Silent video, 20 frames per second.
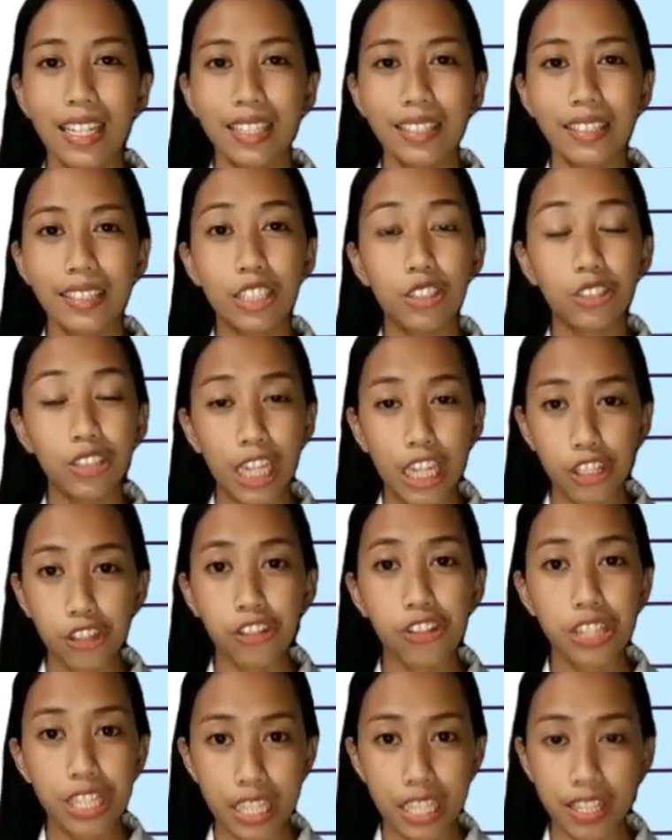The
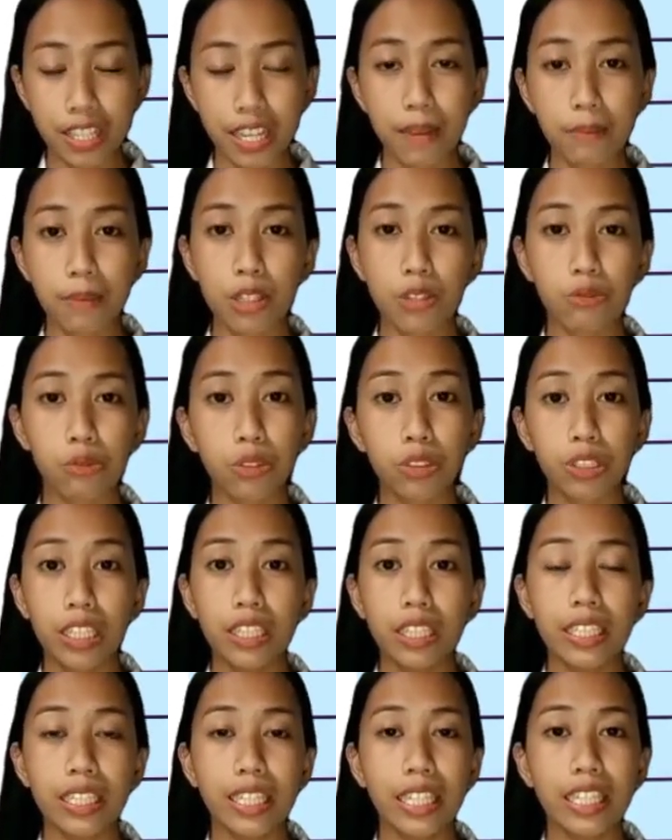education system is
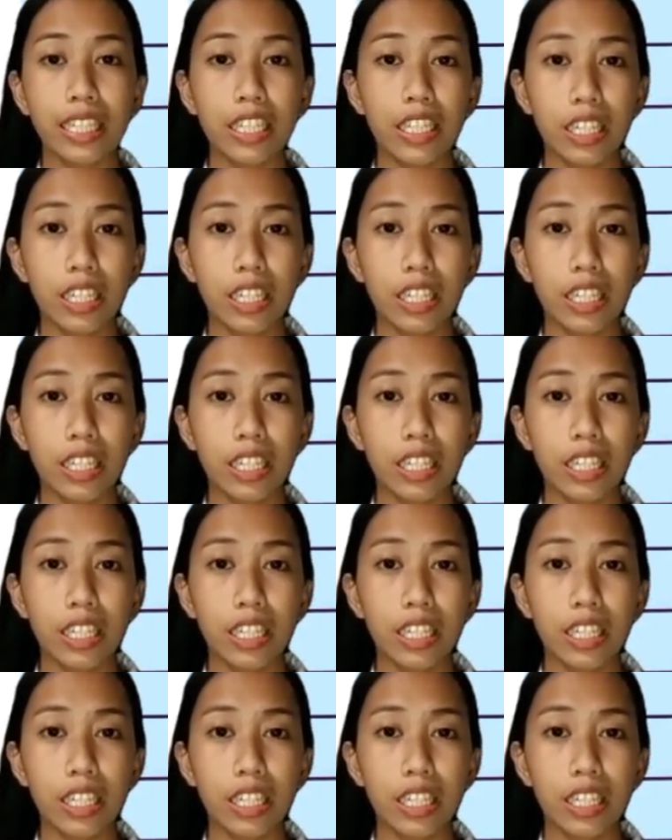rooted in an